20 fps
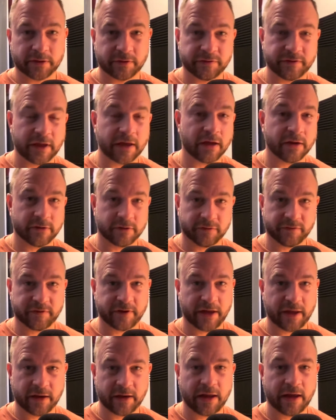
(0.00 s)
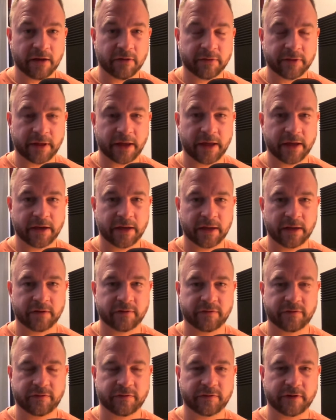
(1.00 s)
because they understand now that
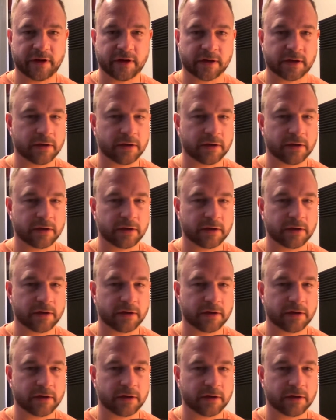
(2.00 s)
it's